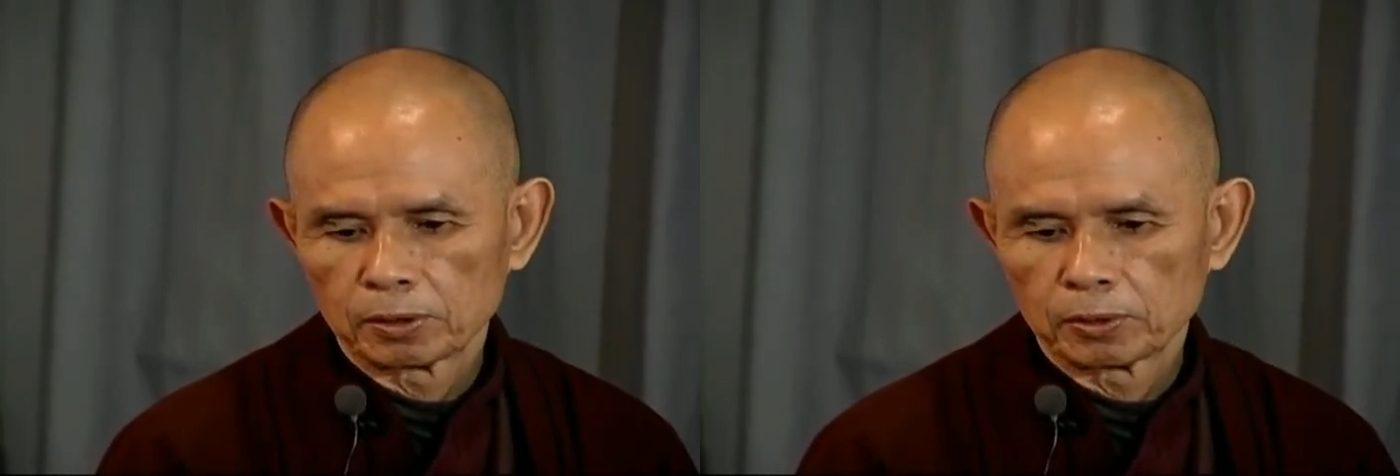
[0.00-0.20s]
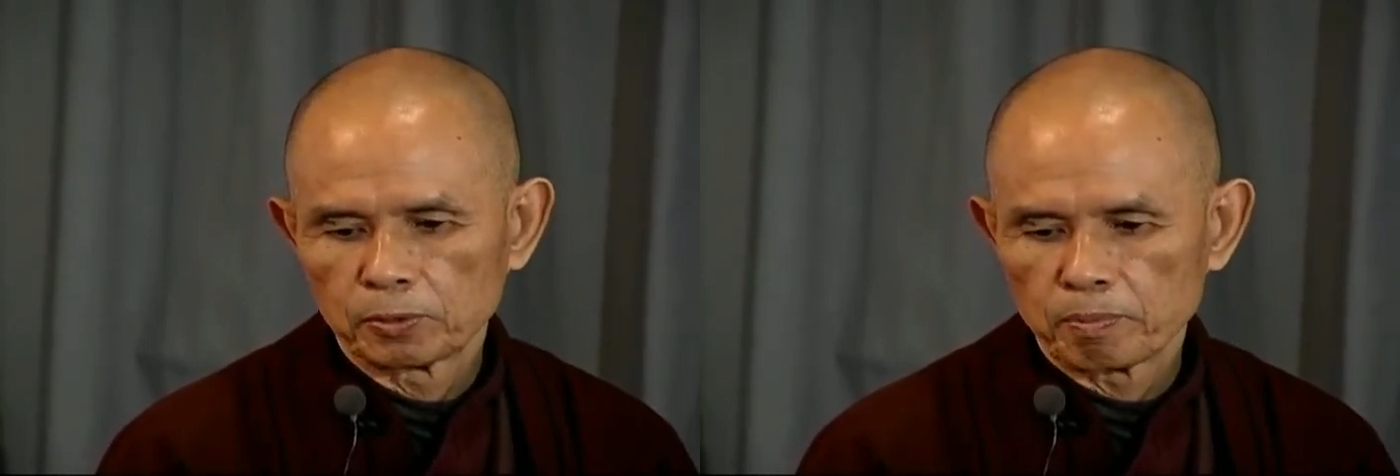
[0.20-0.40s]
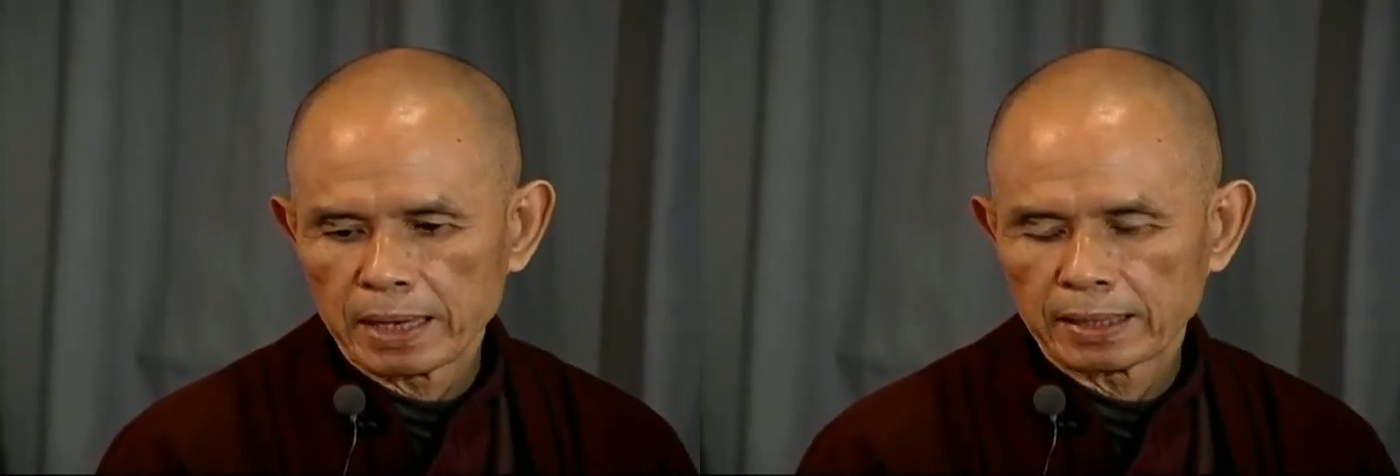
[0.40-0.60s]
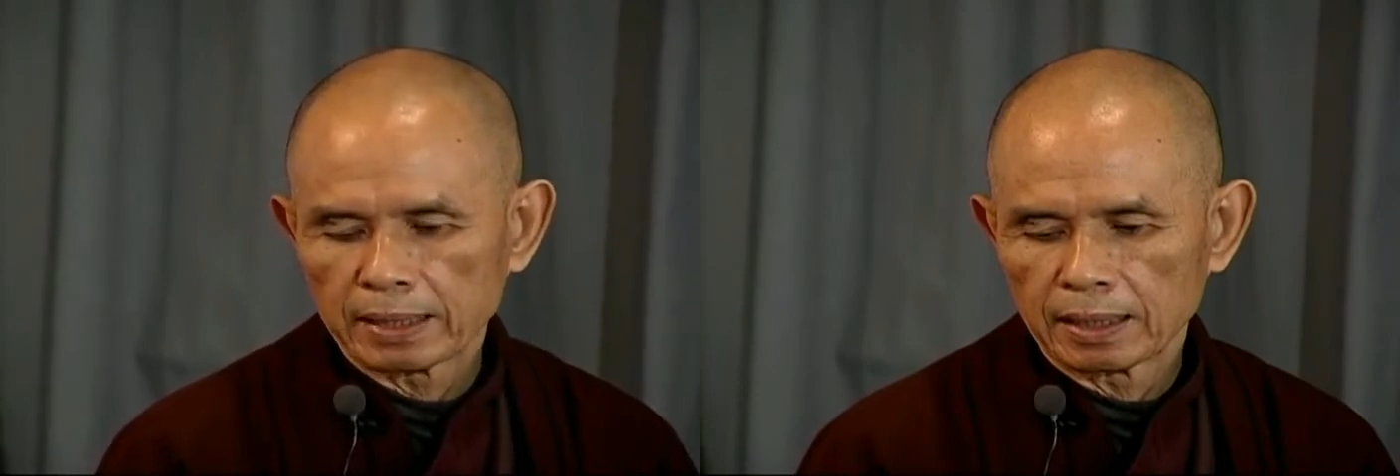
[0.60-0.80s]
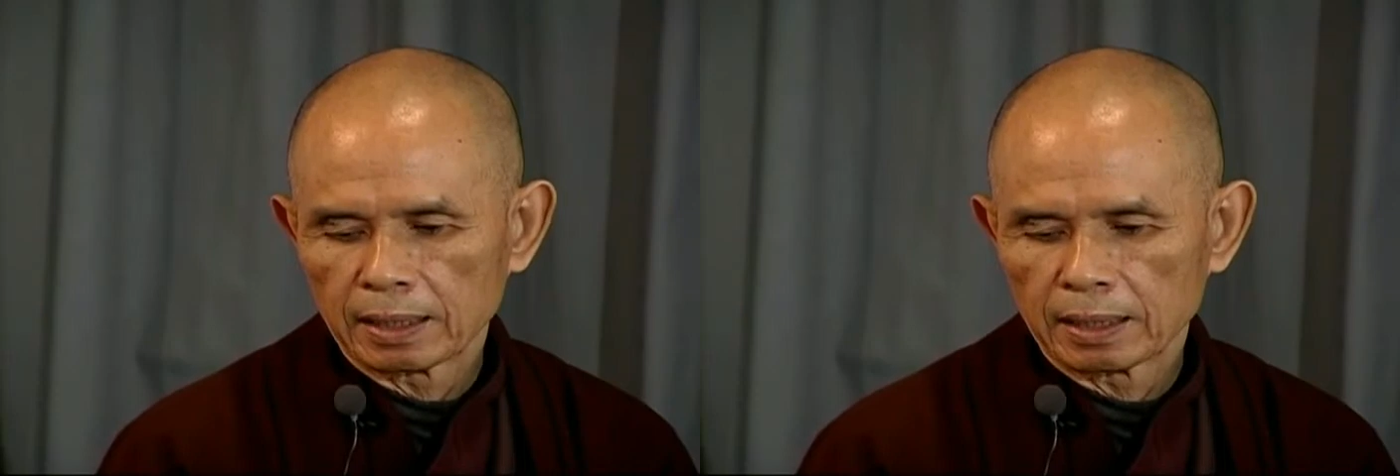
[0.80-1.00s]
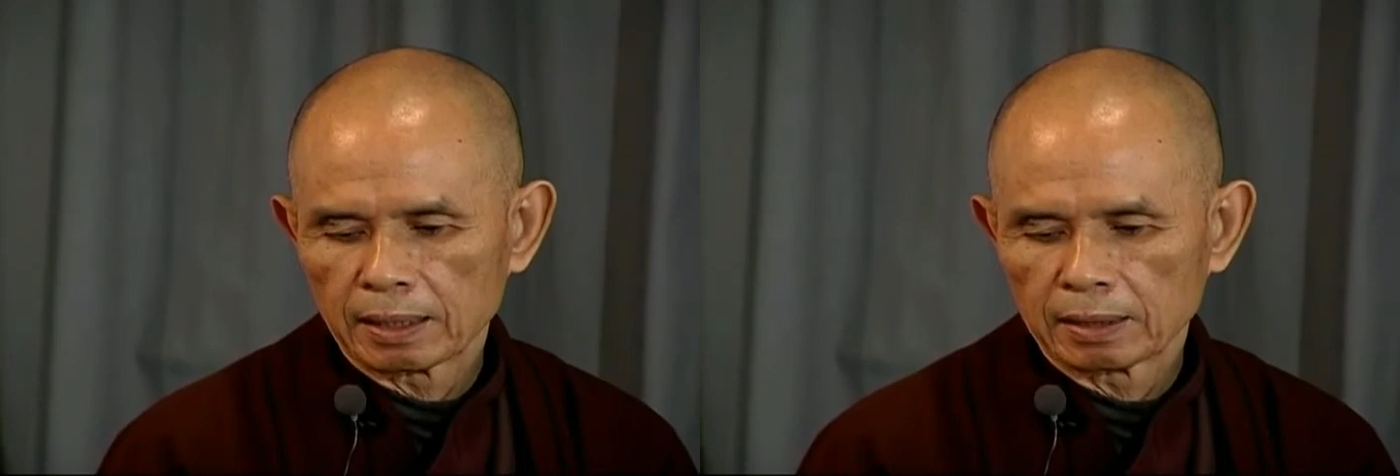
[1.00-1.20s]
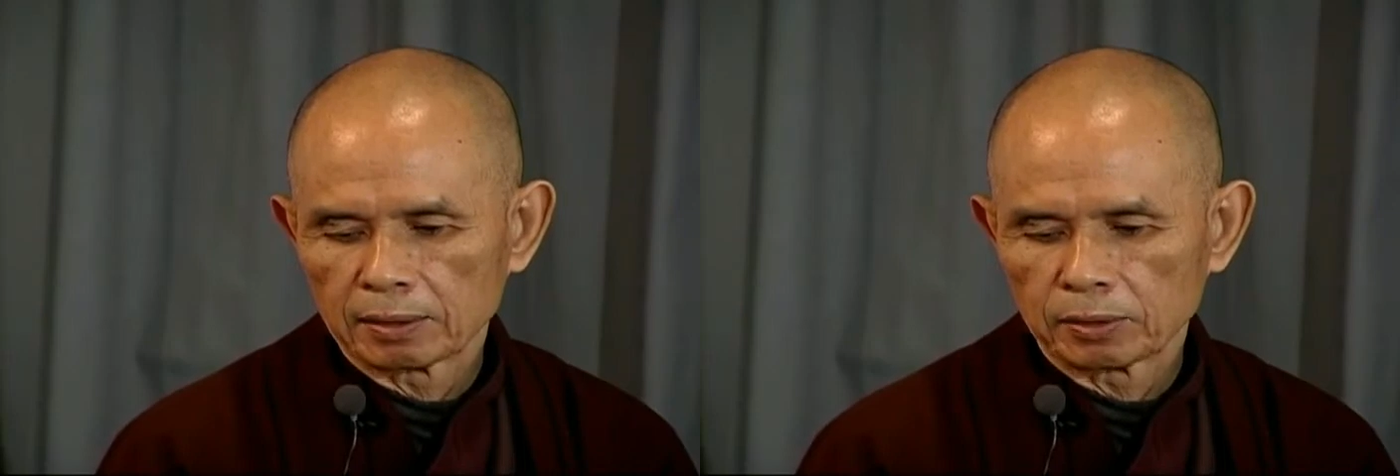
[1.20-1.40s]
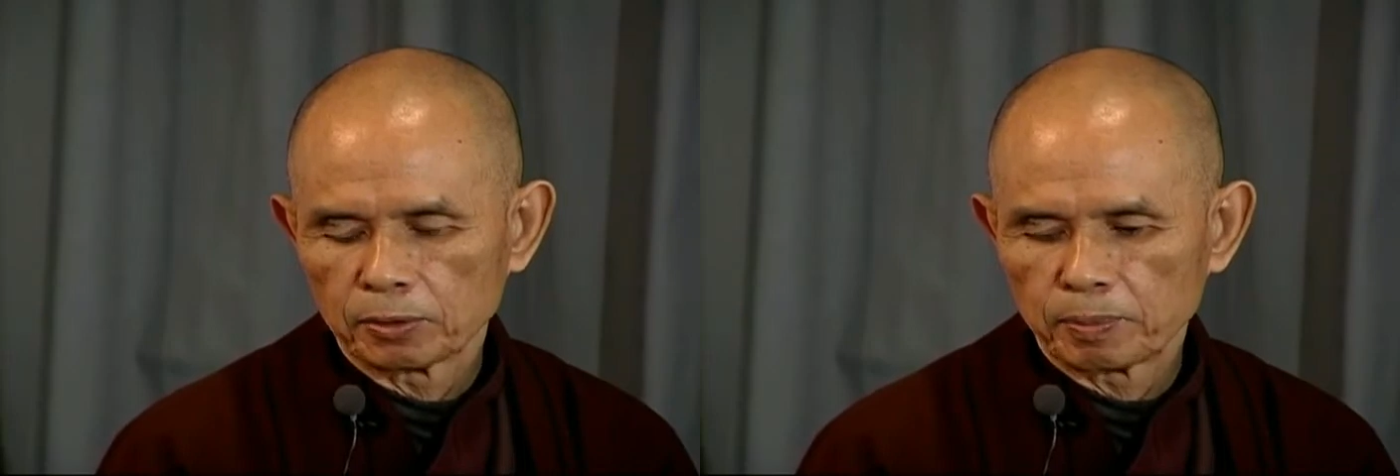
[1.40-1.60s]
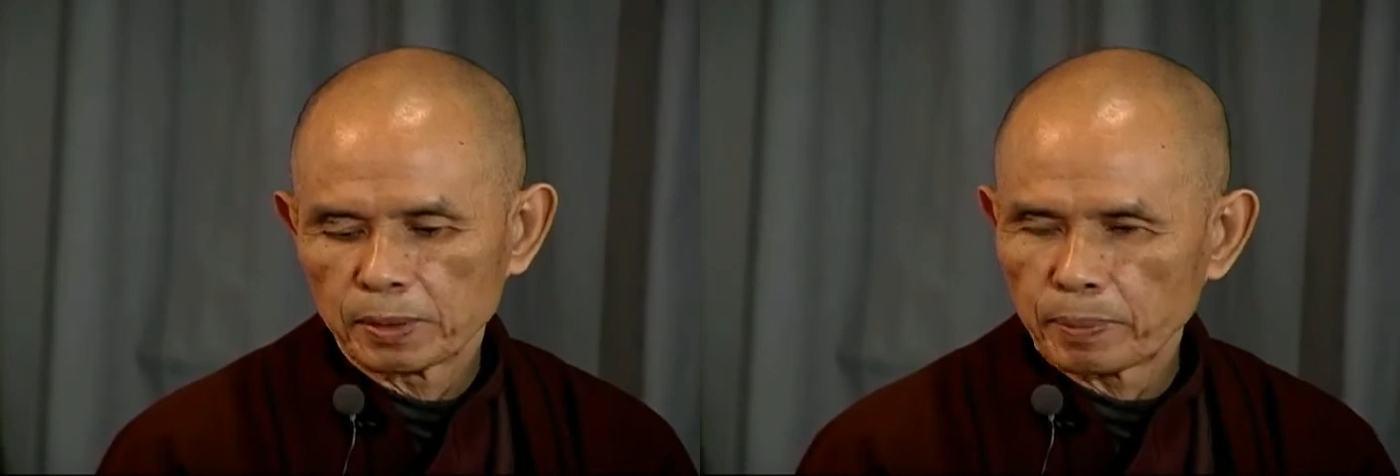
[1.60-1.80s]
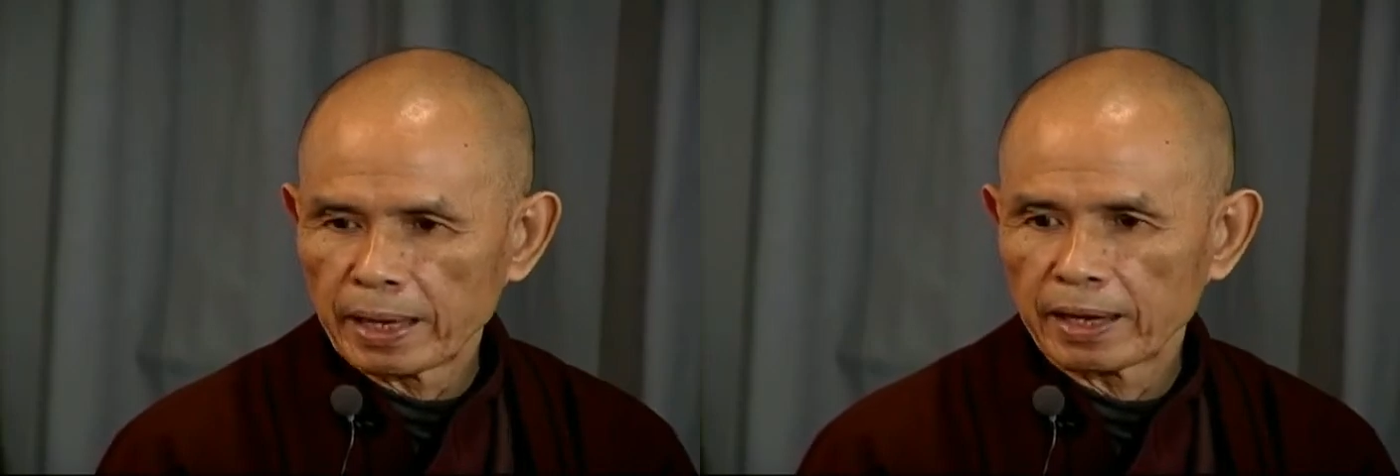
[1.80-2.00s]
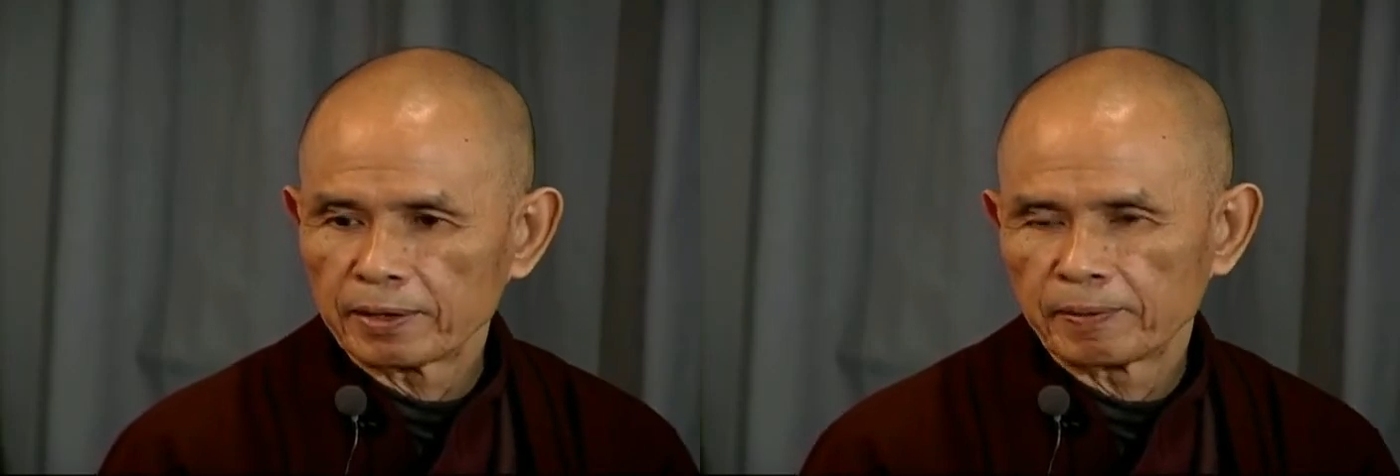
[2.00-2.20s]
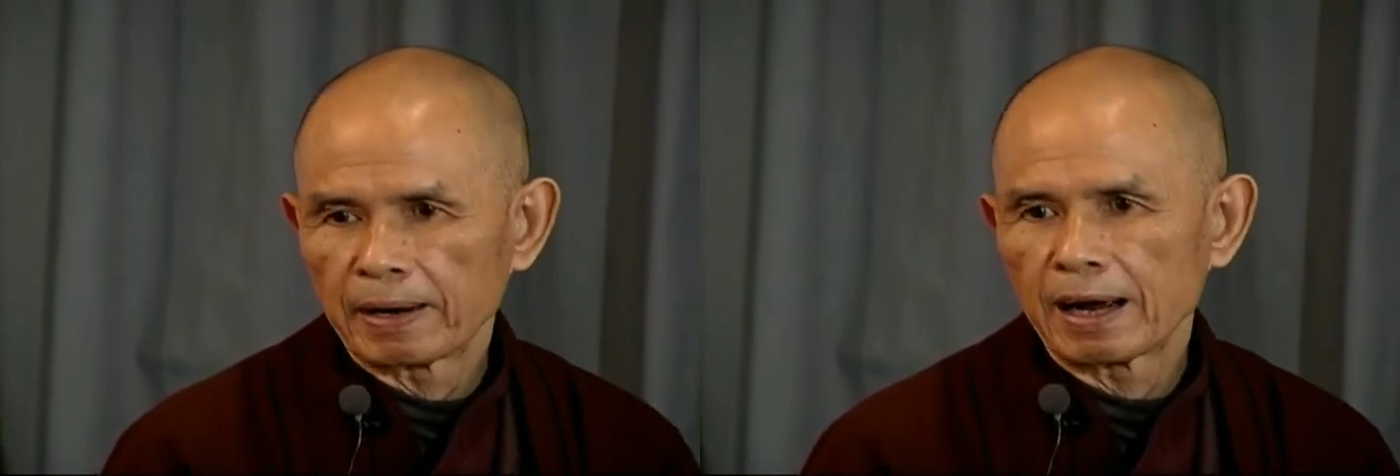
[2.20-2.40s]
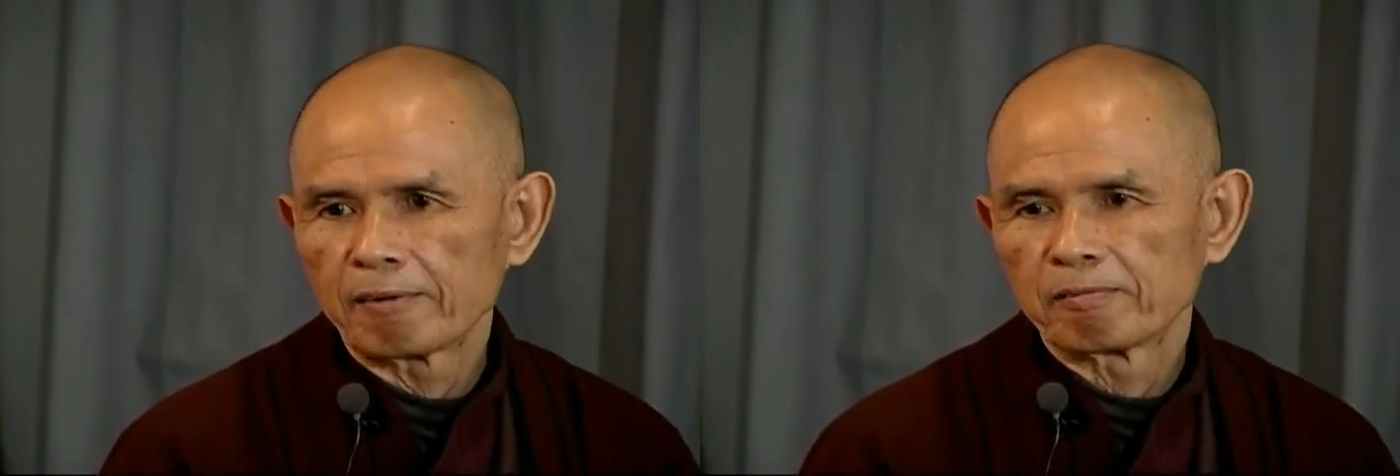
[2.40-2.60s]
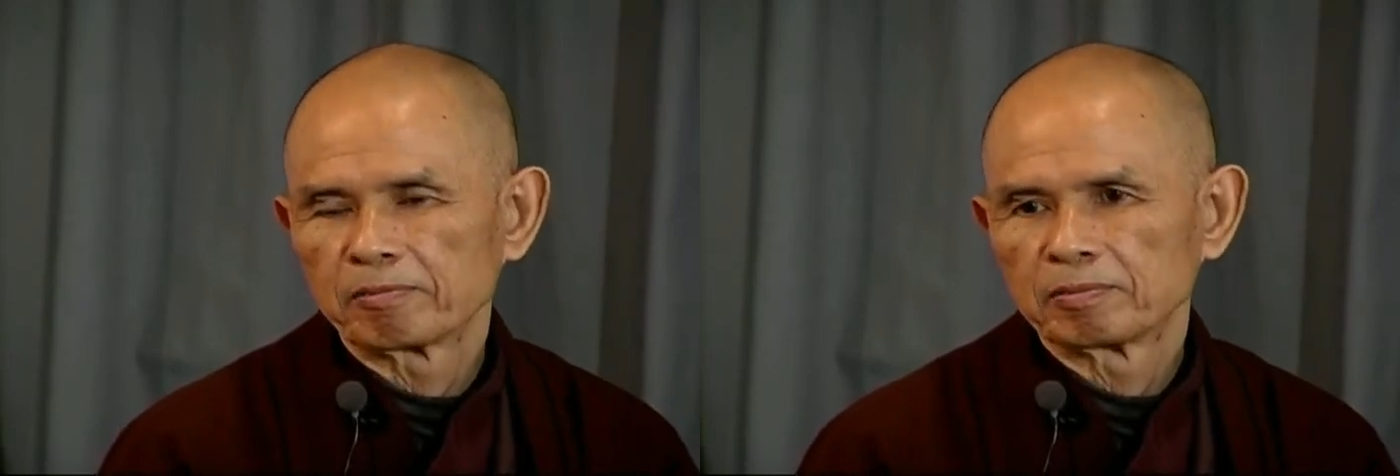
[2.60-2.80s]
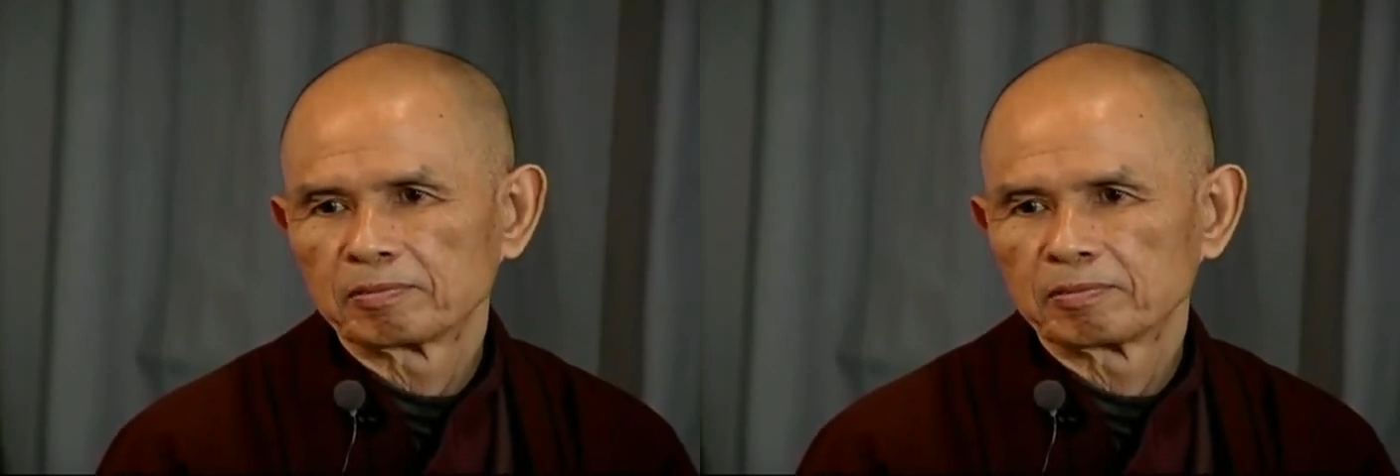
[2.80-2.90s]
to prepare the ground